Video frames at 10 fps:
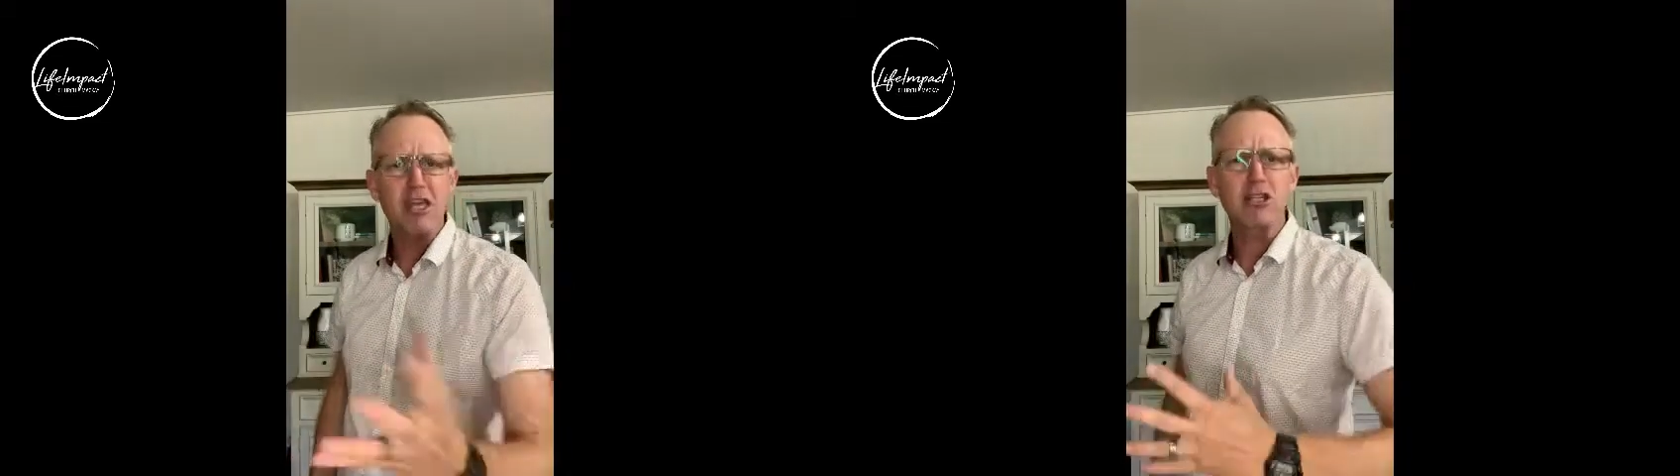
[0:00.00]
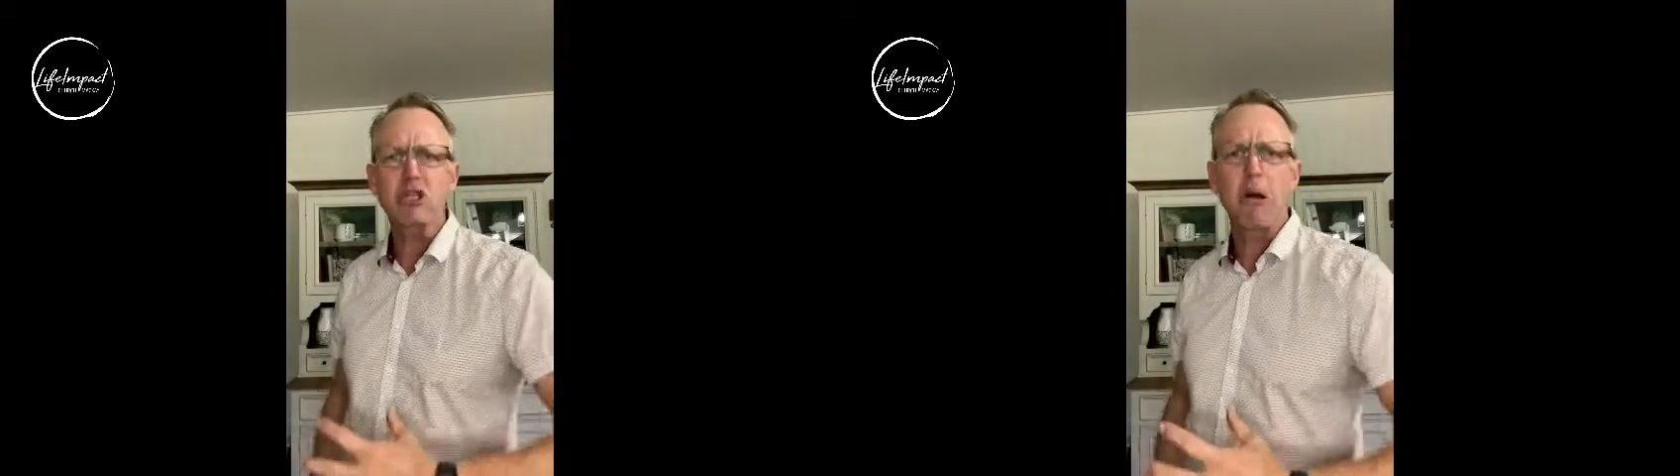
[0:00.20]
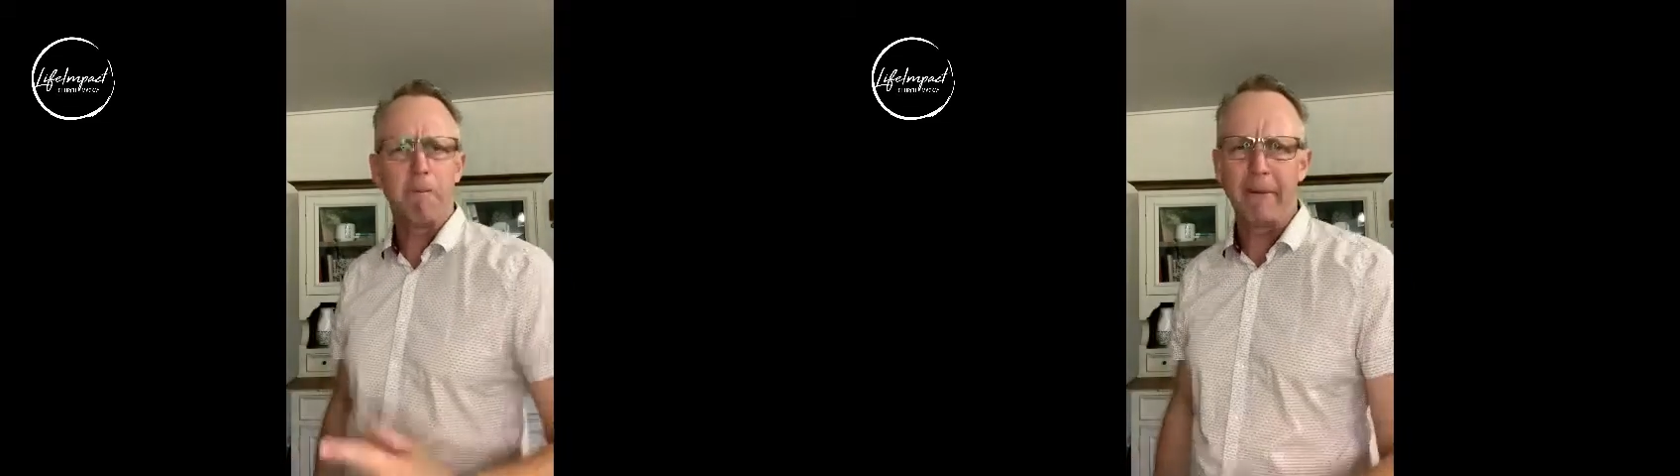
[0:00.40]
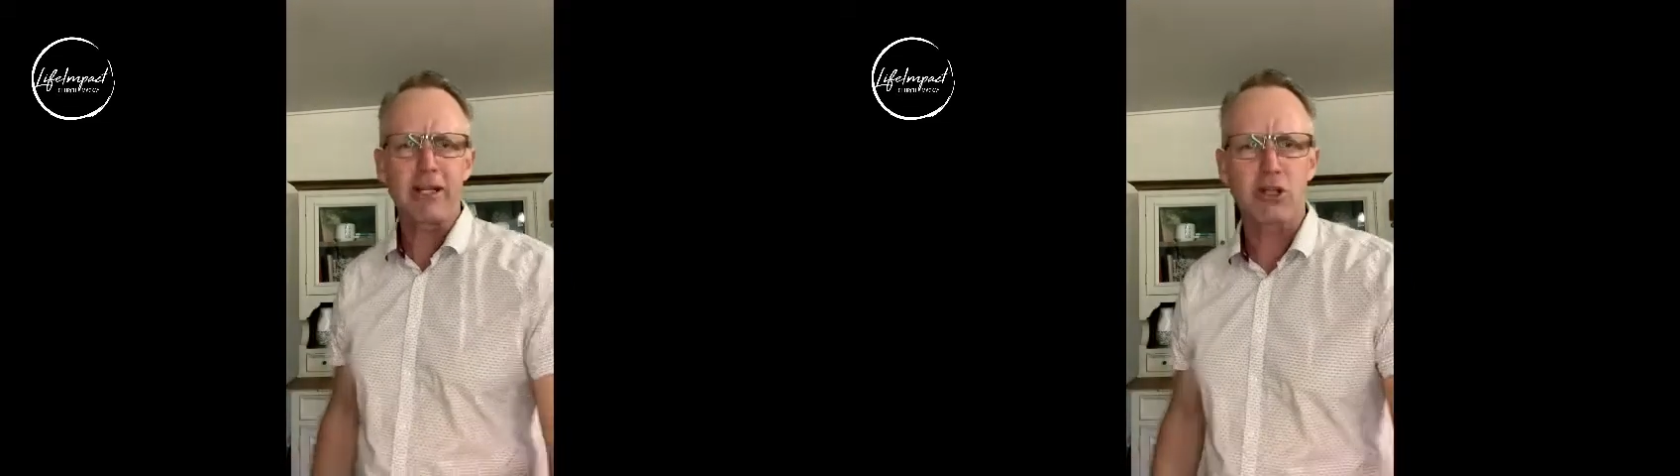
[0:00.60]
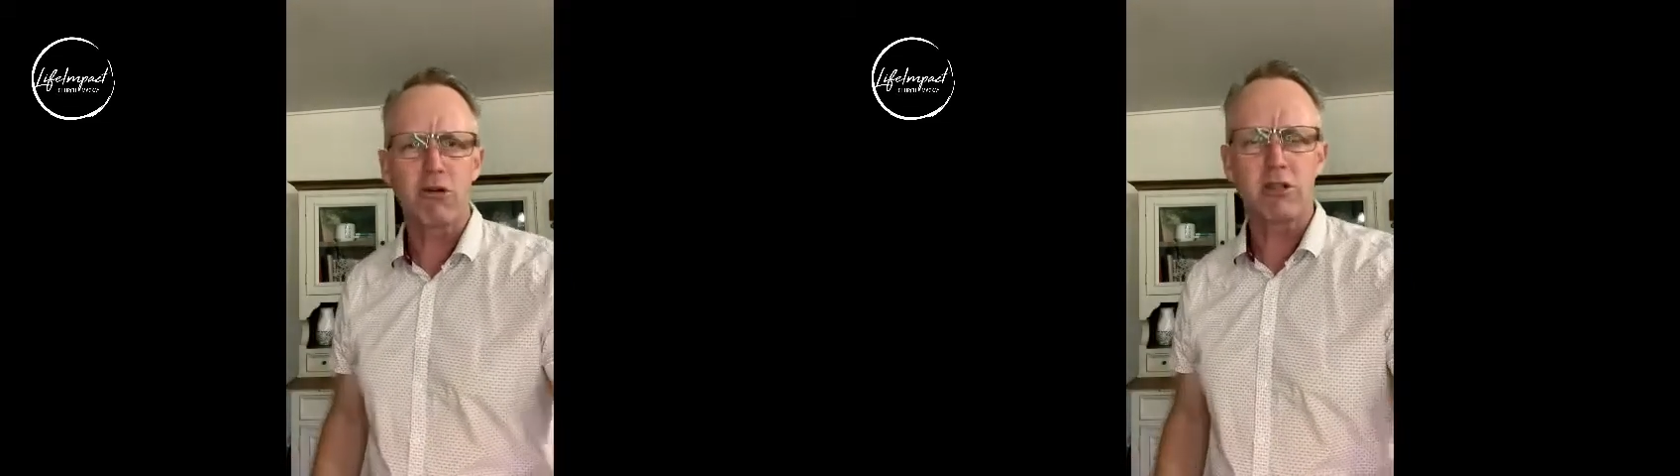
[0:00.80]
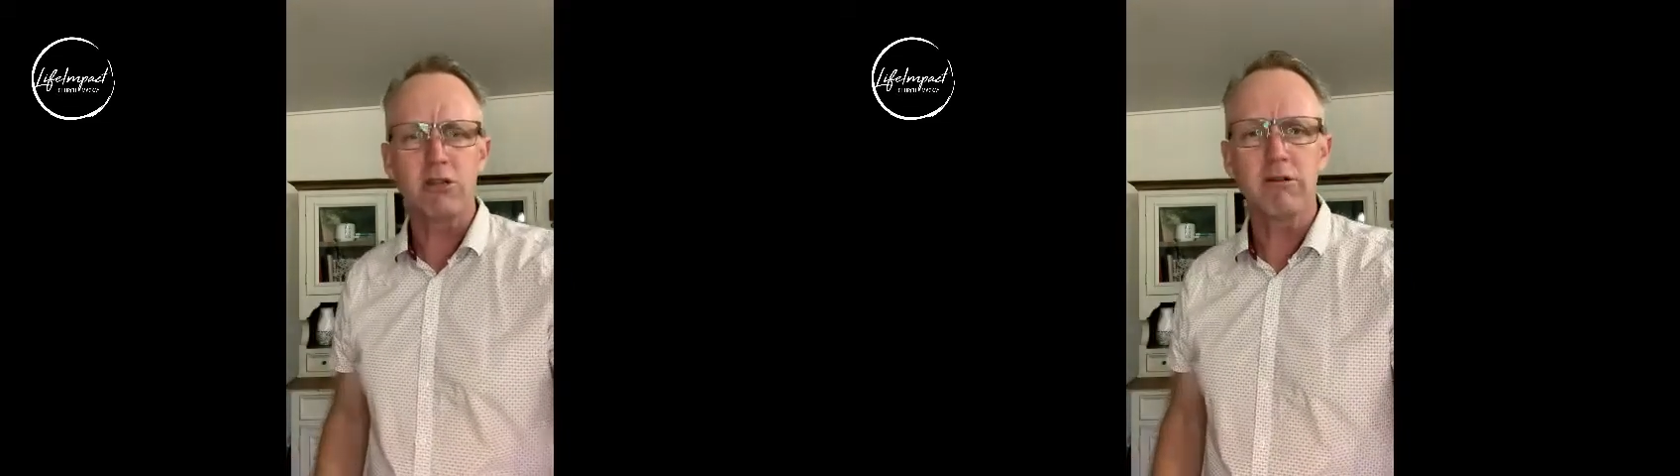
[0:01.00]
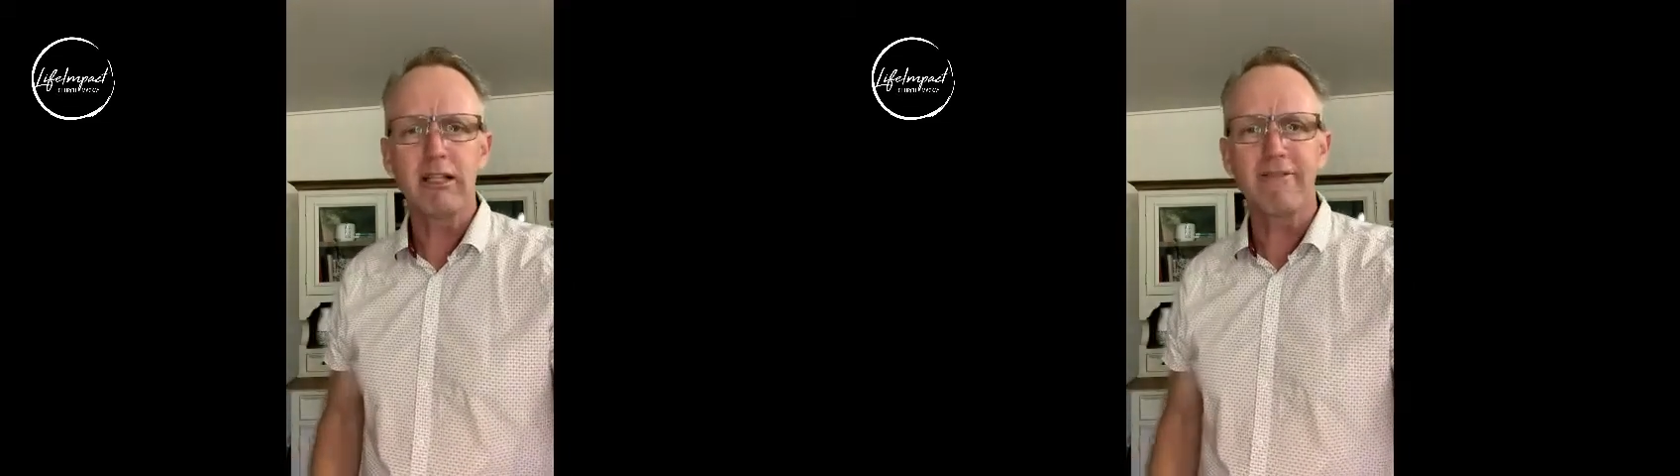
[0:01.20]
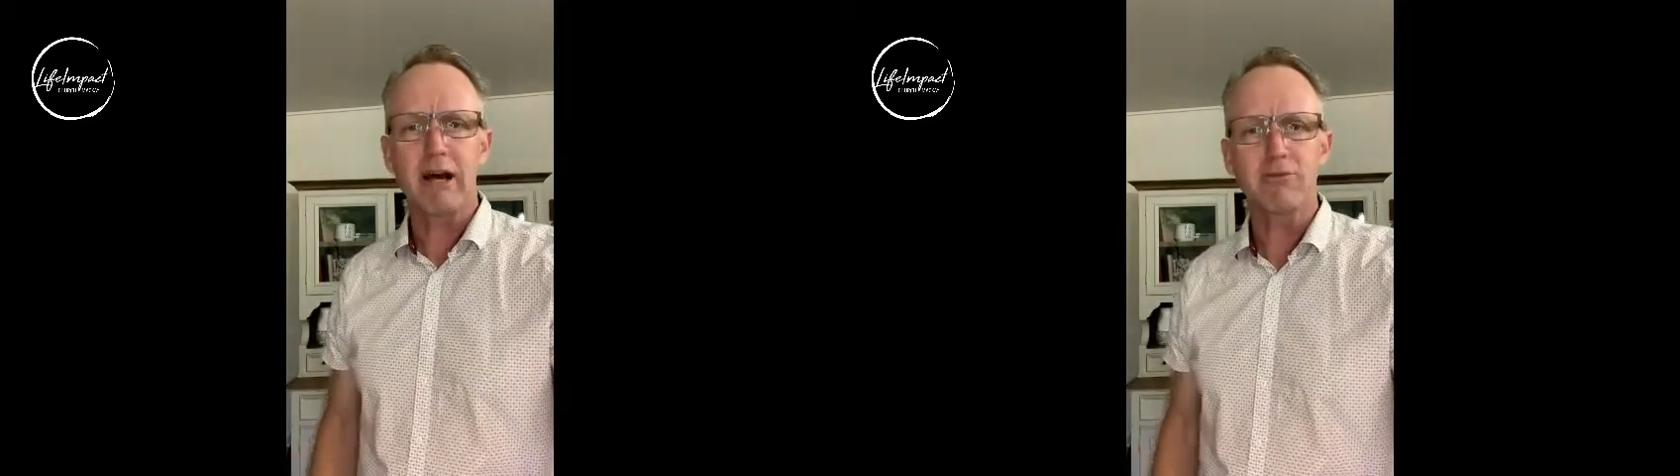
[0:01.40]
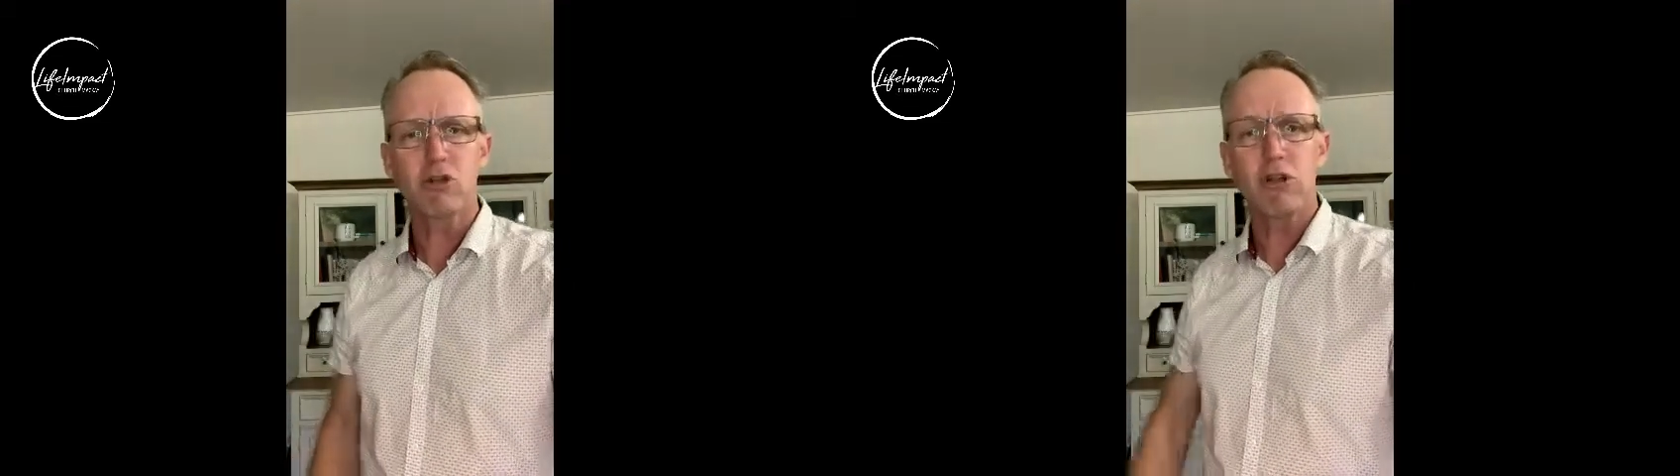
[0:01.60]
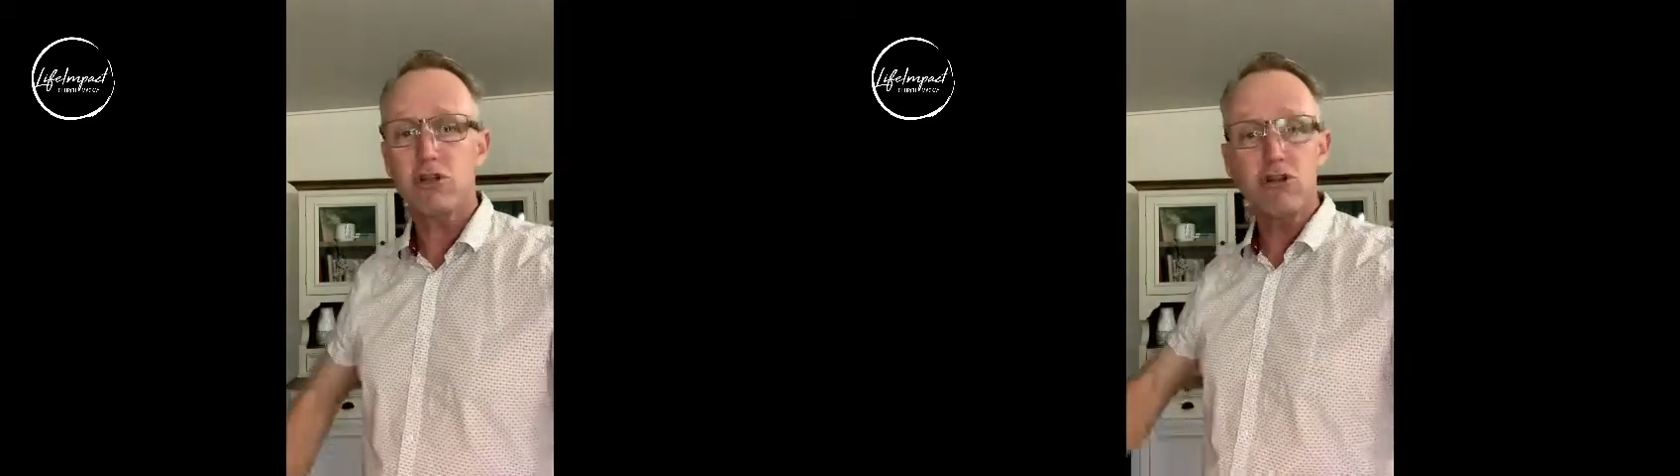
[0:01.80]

there's no pressure on you to live up to it.